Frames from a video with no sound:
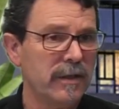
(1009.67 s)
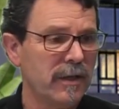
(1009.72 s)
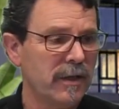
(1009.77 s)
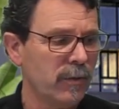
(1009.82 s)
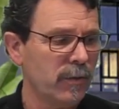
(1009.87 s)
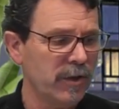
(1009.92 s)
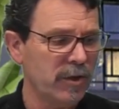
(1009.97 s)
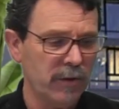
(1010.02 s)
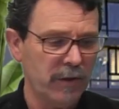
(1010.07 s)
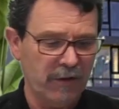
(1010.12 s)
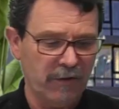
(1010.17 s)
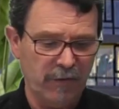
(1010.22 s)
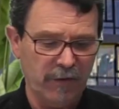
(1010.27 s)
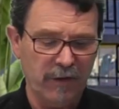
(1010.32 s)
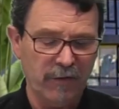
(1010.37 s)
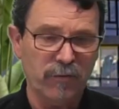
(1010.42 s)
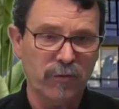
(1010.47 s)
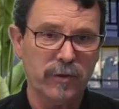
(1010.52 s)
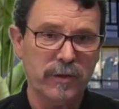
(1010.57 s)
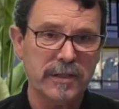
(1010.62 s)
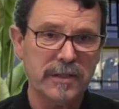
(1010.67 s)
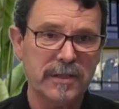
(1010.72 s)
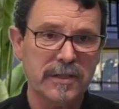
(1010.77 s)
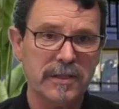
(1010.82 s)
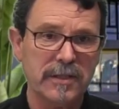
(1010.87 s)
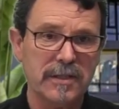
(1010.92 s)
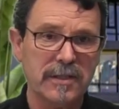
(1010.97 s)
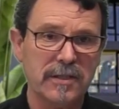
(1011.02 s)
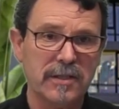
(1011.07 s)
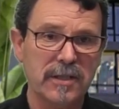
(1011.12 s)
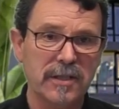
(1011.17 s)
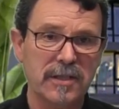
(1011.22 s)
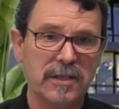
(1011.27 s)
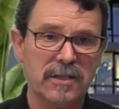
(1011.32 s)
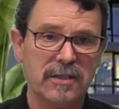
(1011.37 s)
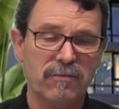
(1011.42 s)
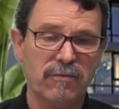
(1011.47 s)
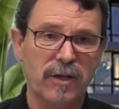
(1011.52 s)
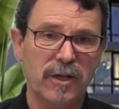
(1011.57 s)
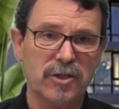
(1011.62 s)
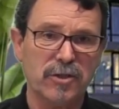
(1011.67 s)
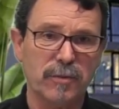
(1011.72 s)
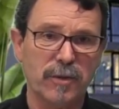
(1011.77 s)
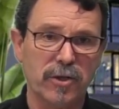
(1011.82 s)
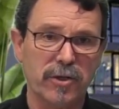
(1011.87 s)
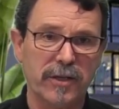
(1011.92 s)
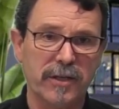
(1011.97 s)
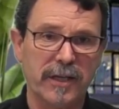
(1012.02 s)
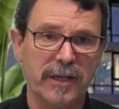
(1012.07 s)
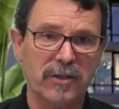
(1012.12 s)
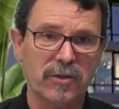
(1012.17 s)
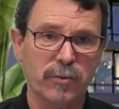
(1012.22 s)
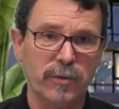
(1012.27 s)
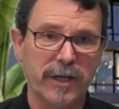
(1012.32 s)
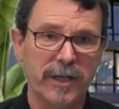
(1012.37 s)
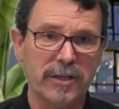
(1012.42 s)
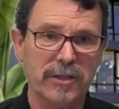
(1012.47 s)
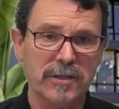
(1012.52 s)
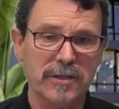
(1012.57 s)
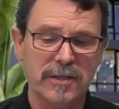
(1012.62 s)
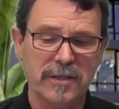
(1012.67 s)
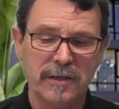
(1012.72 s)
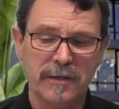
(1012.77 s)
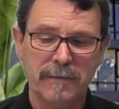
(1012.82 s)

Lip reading: We do have here, for instance, these flush mounted actuators,